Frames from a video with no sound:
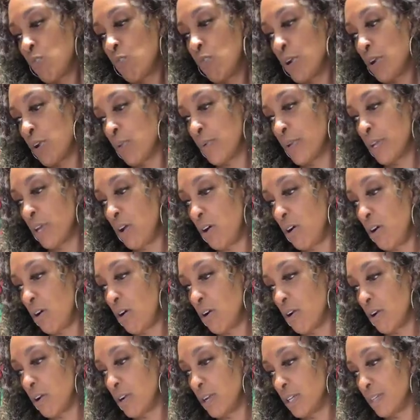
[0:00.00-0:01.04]
where we
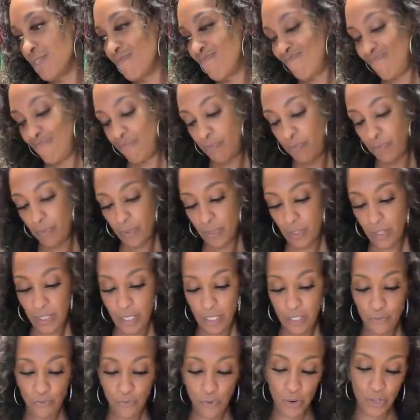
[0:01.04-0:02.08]
are
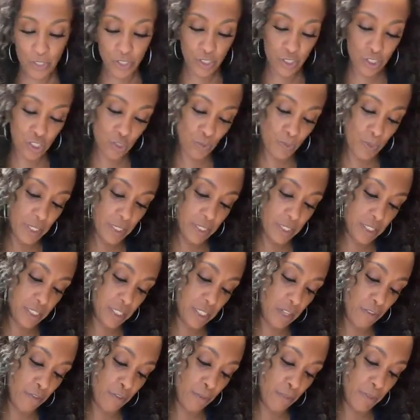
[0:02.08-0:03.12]
as far as the sweetness
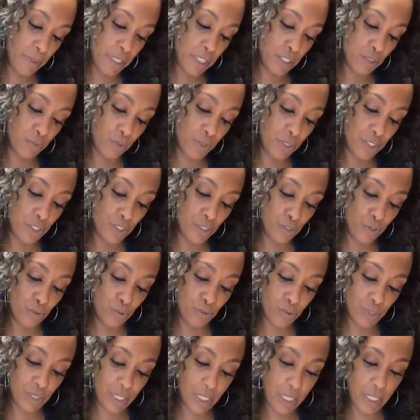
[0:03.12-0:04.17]
of it, because we're going to
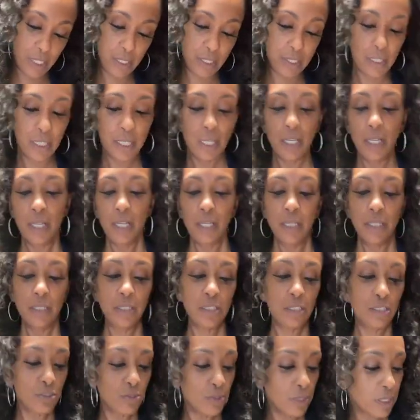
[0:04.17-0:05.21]
use this
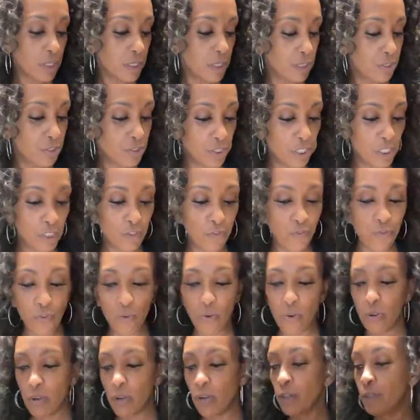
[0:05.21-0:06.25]
strictly just
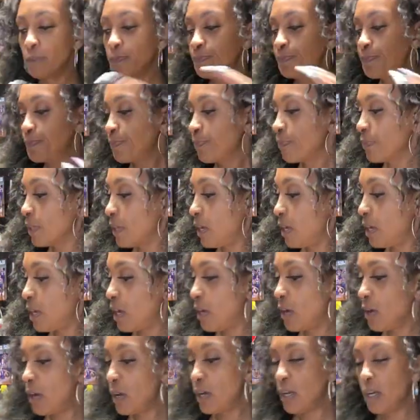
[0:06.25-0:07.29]
for
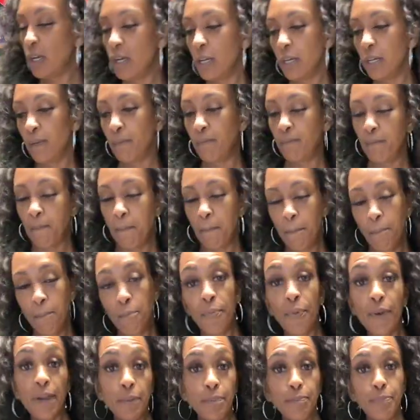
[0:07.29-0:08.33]
our
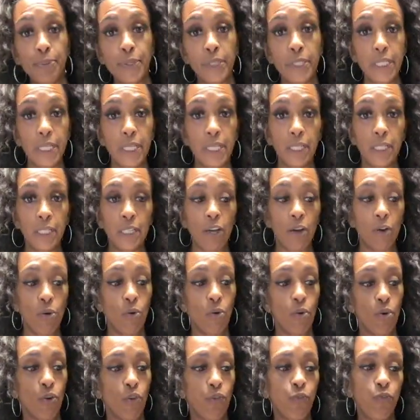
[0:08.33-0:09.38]
bread pudding,
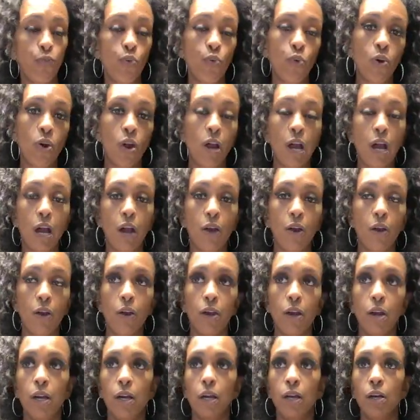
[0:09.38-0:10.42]
or for
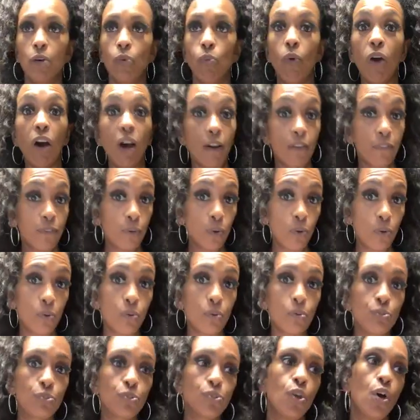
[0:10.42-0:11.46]
our
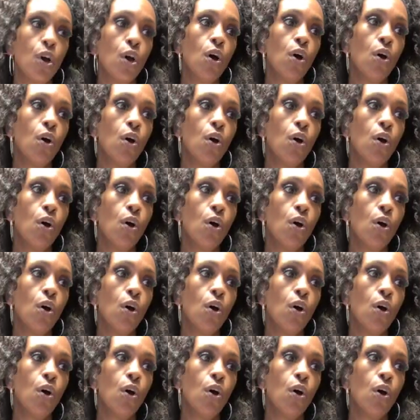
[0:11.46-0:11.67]
waffles,